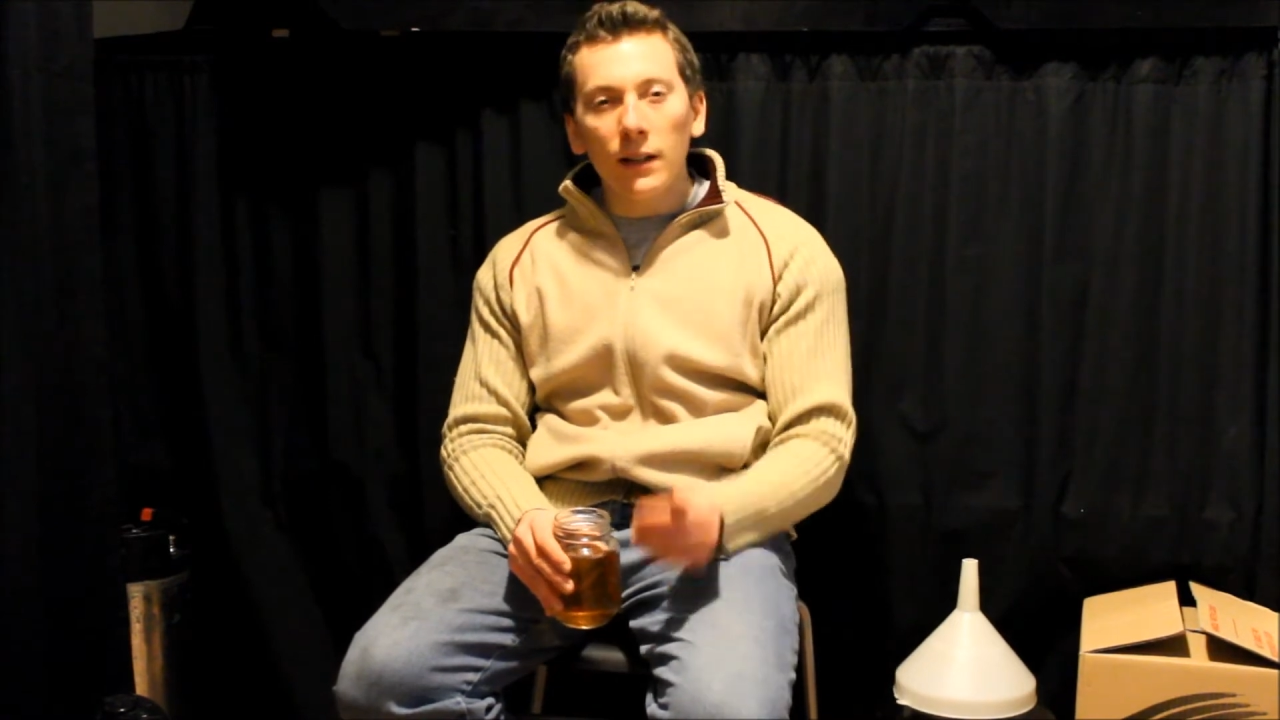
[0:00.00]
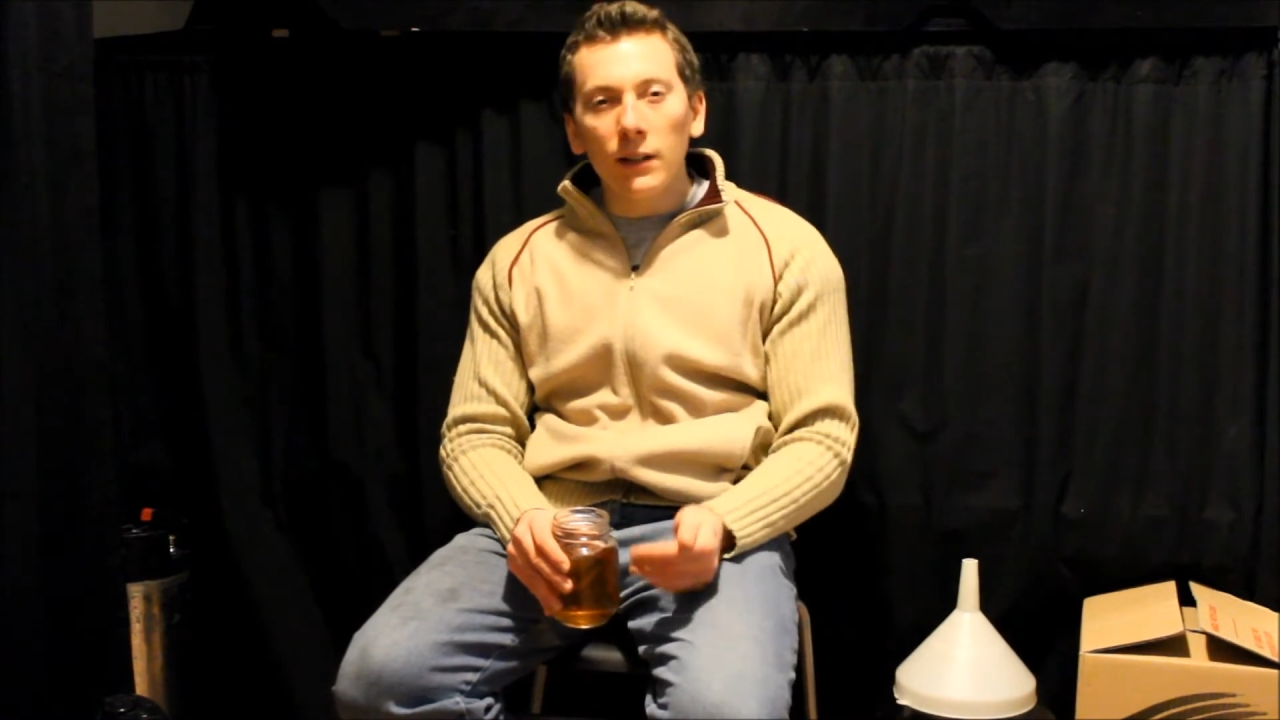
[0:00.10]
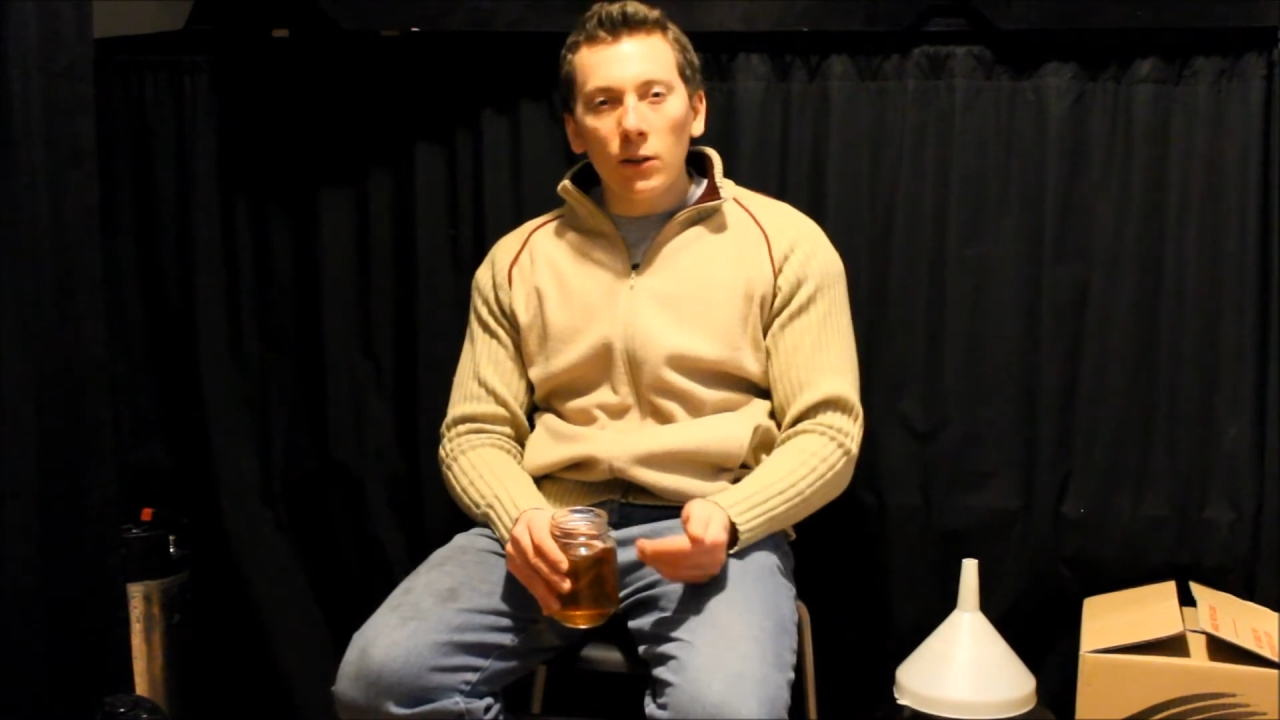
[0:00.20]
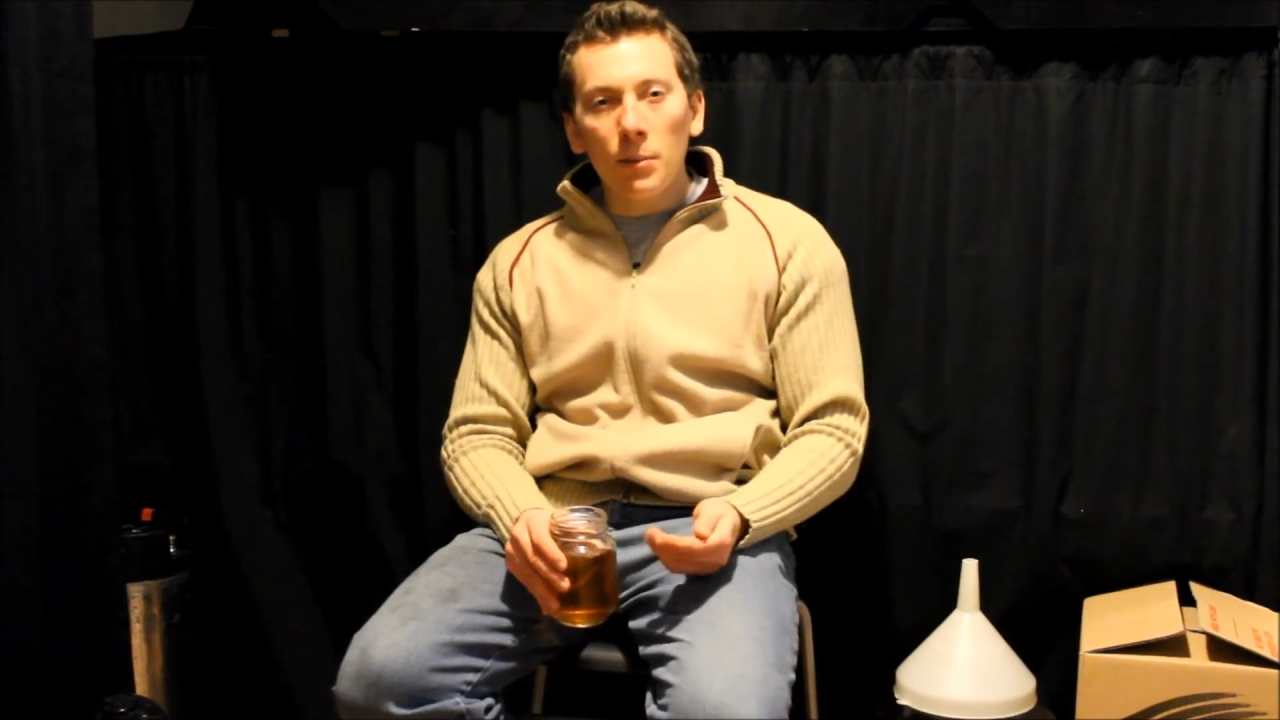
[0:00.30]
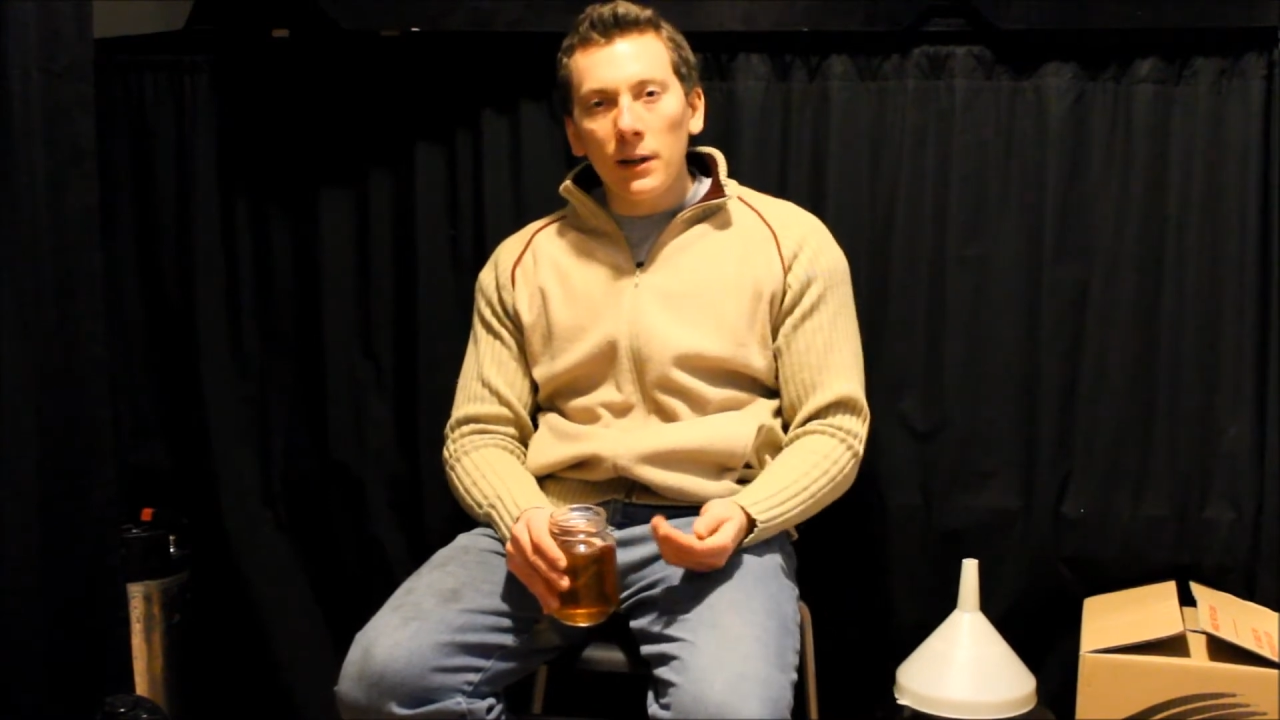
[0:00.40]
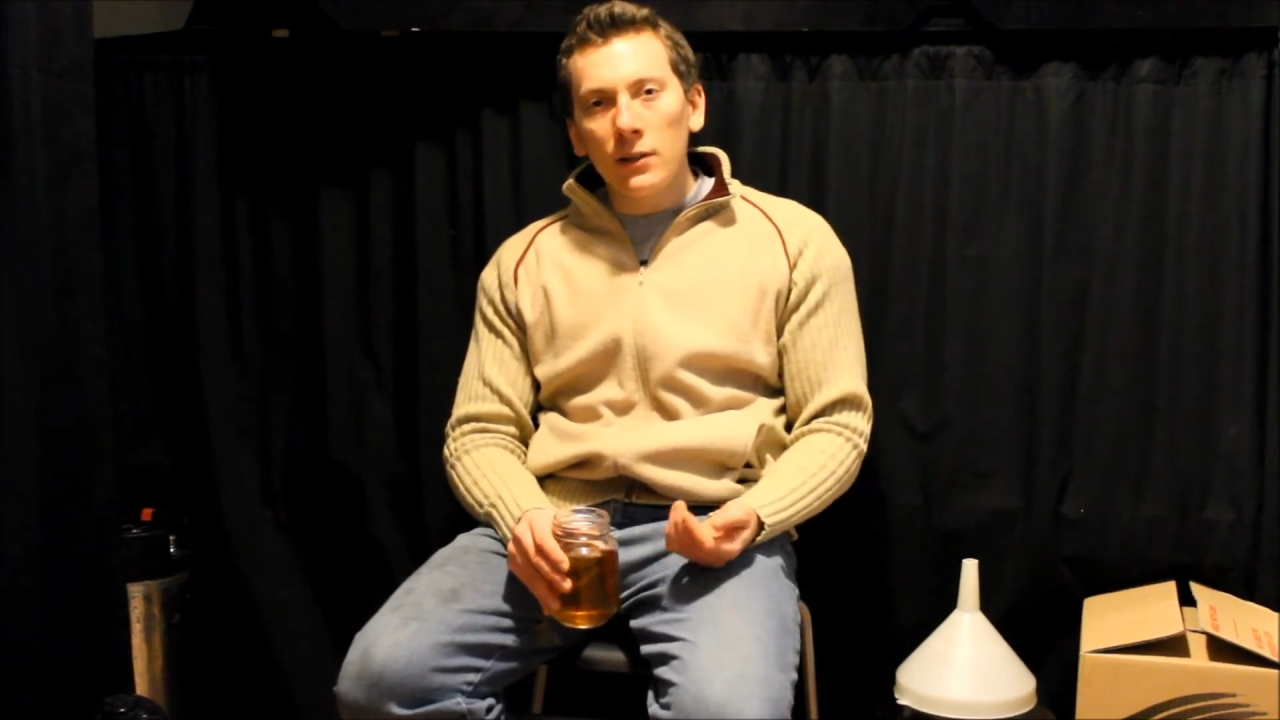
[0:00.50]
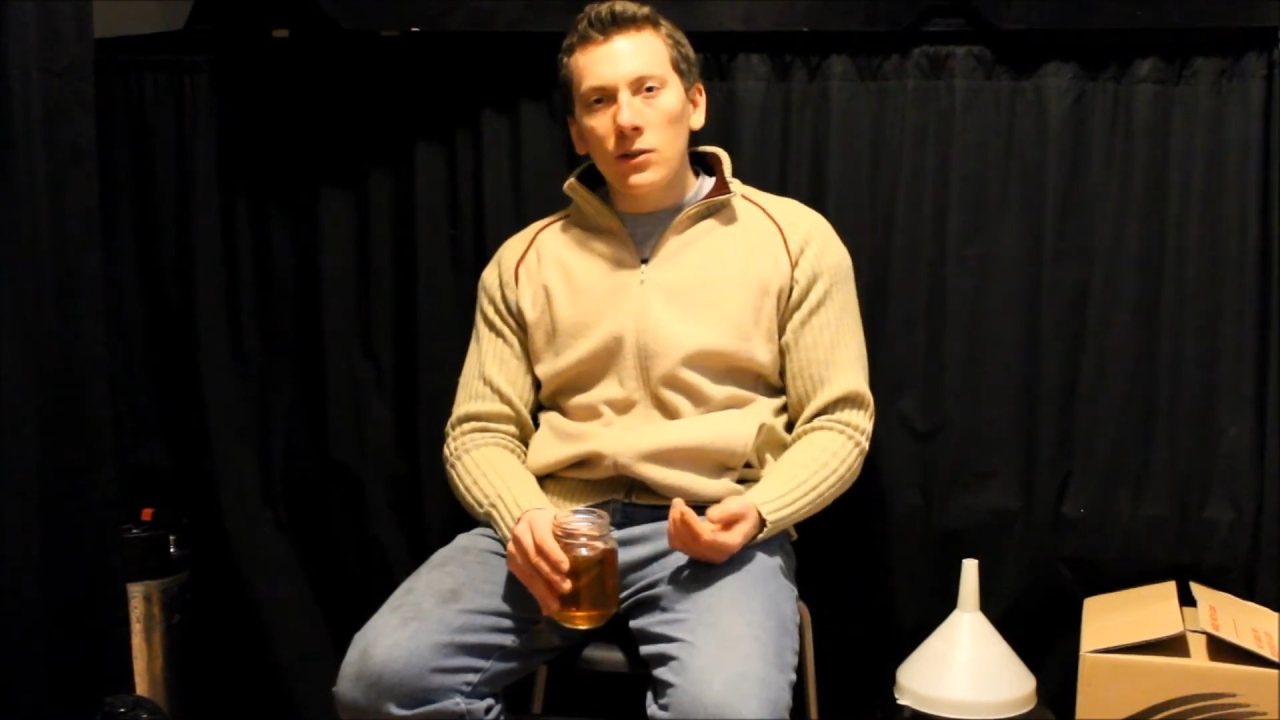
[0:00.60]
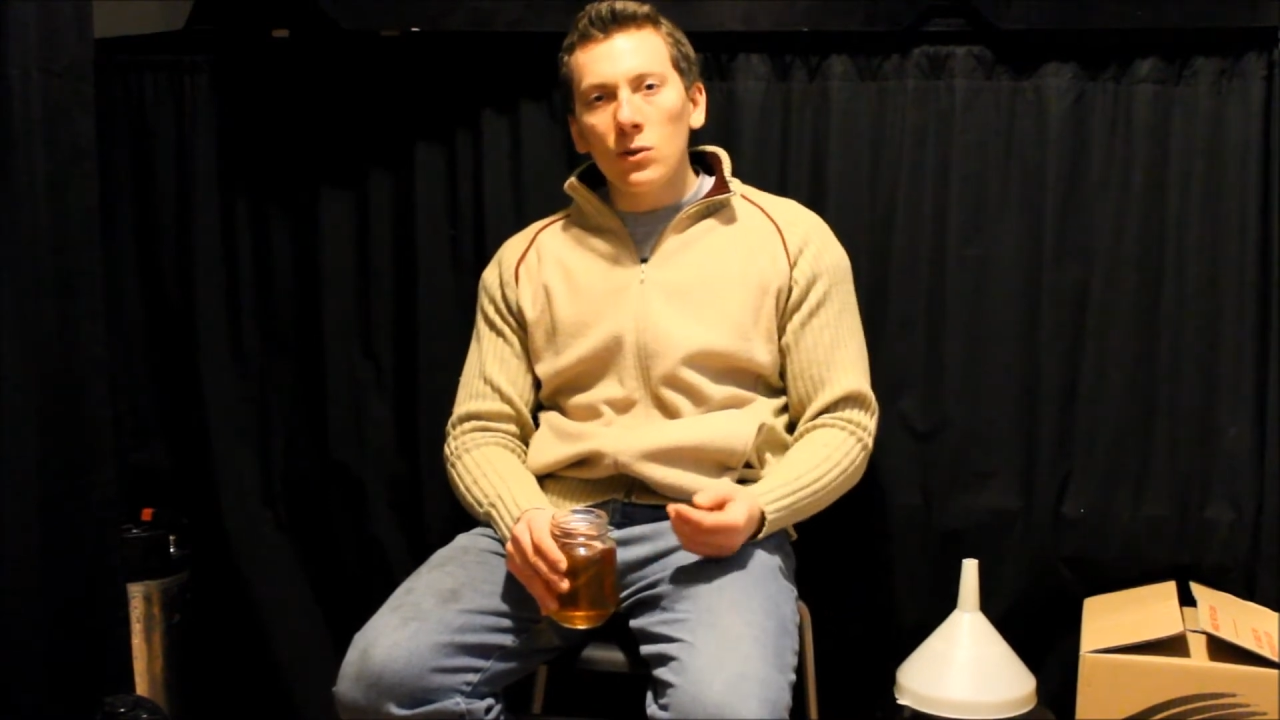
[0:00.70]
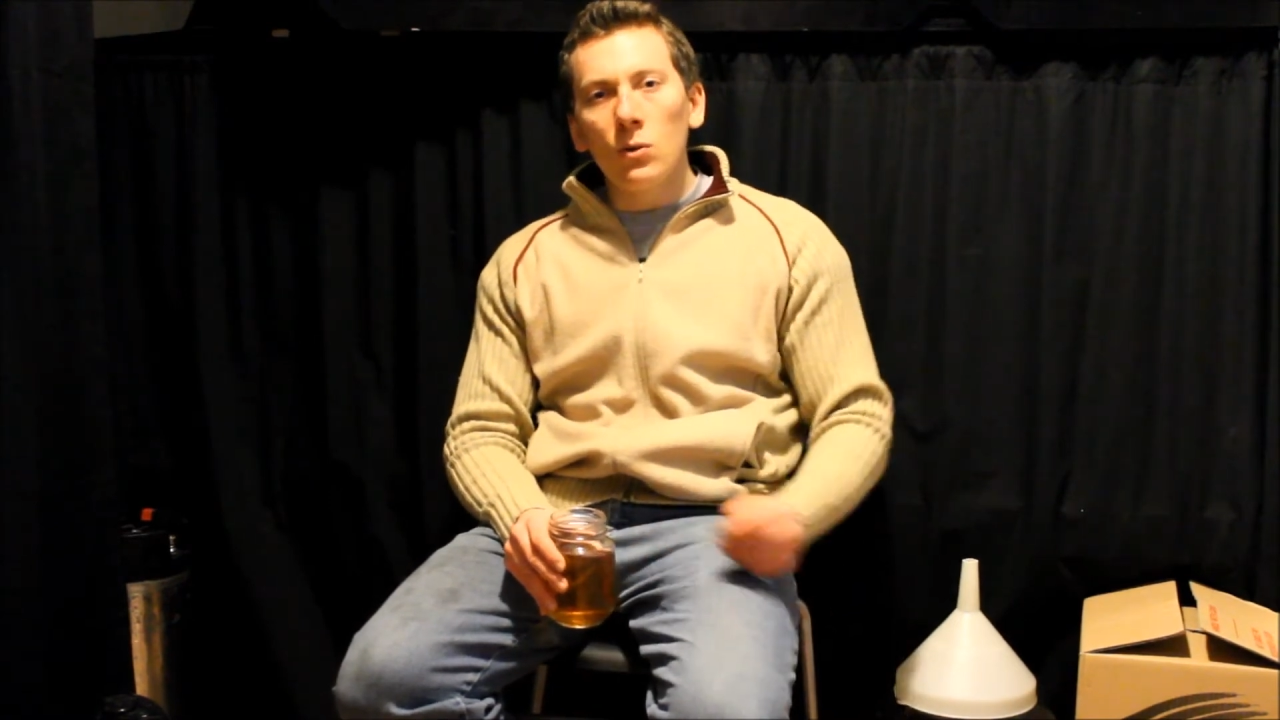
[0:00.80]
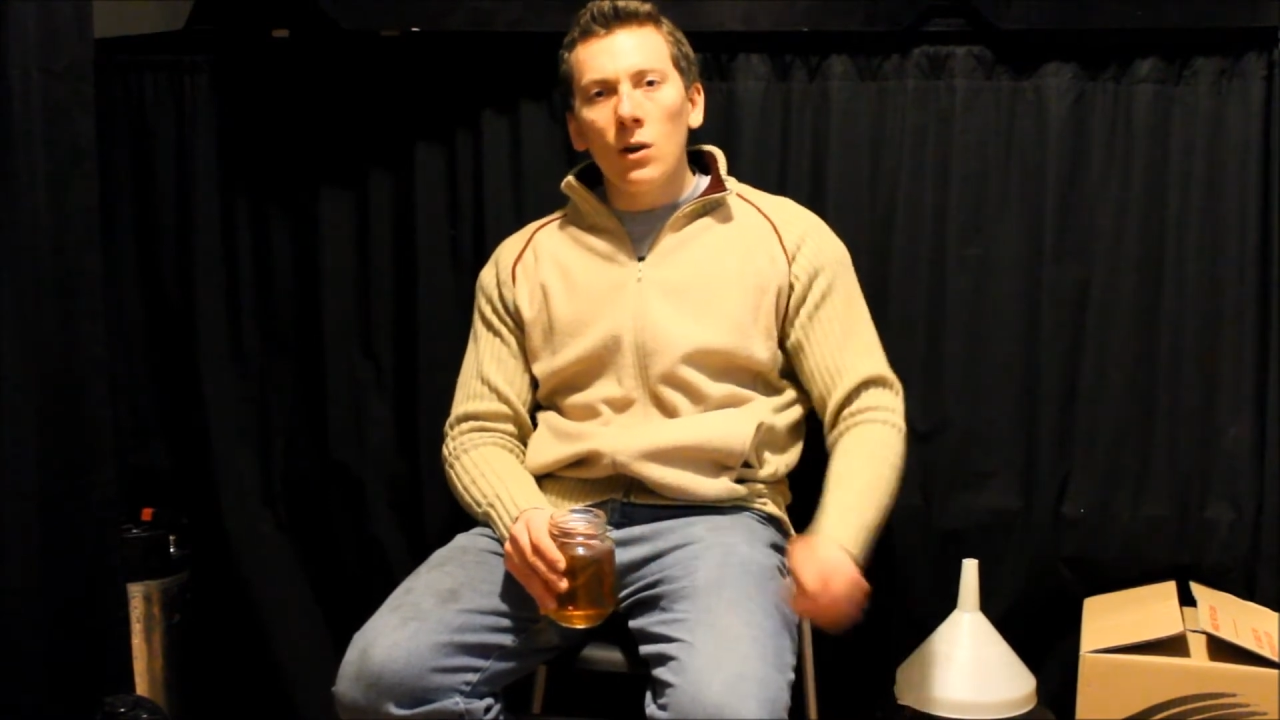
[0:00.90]
a little bit
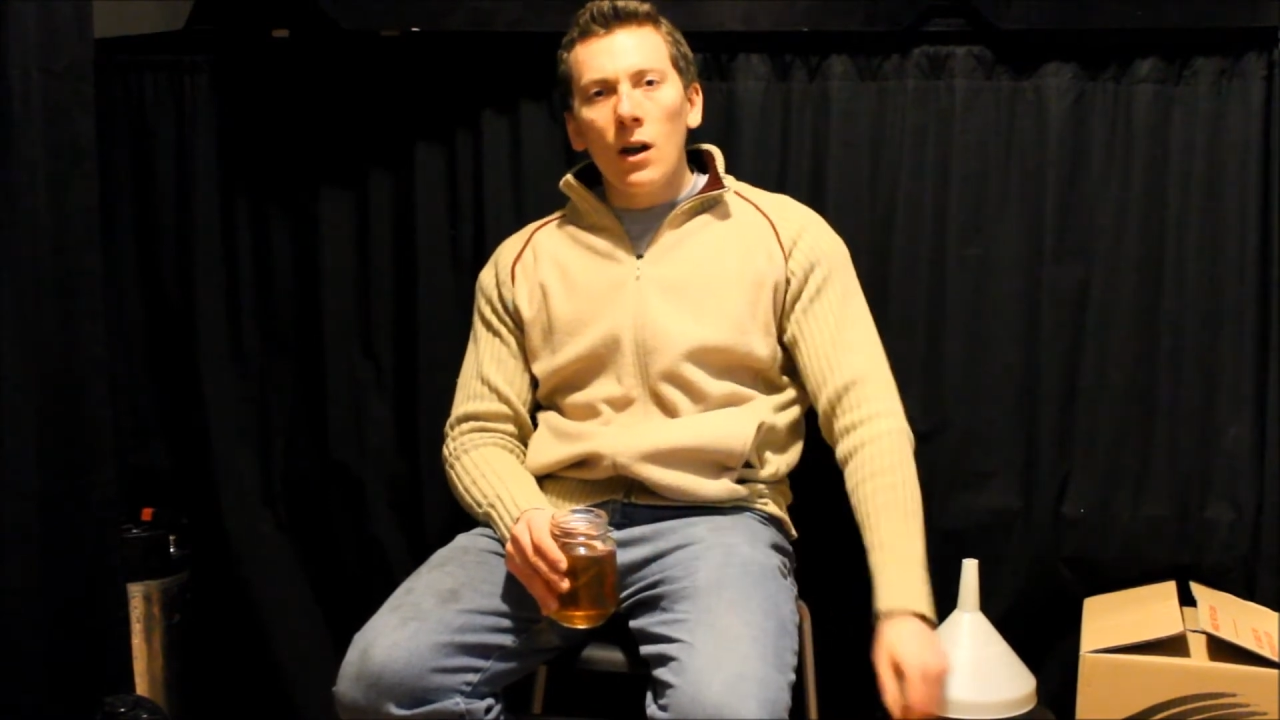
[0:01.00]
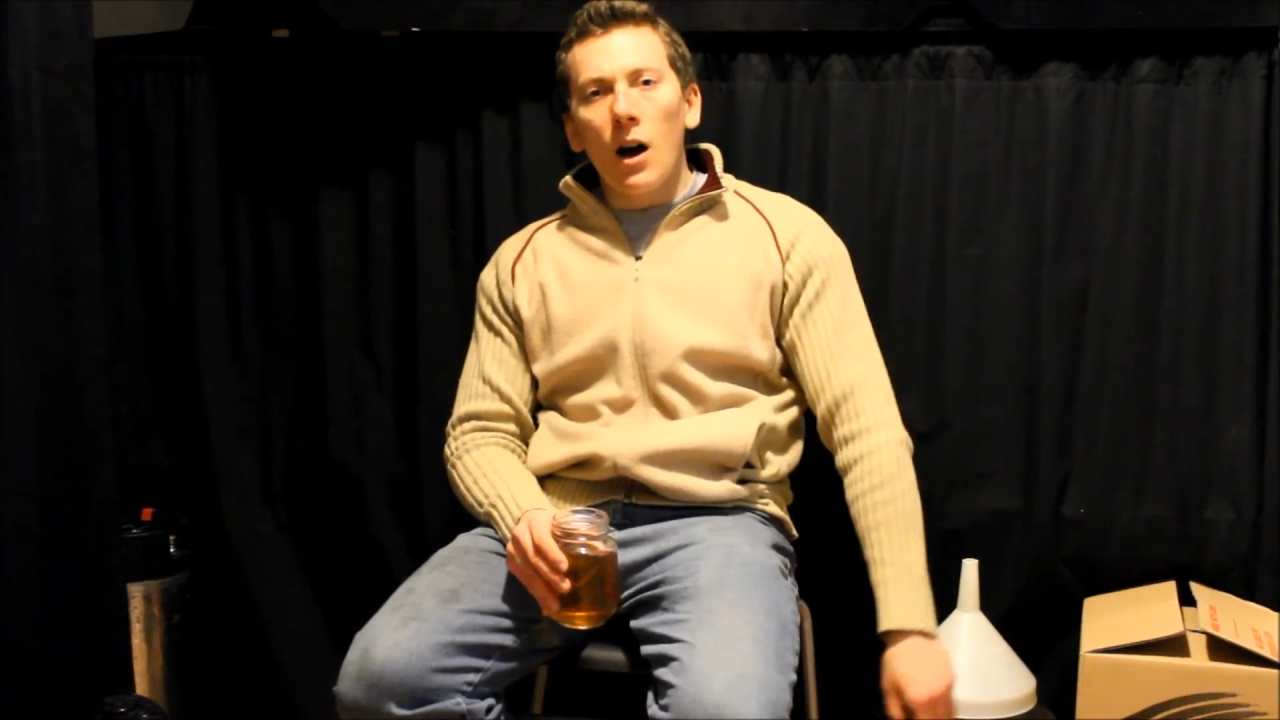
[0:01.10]
into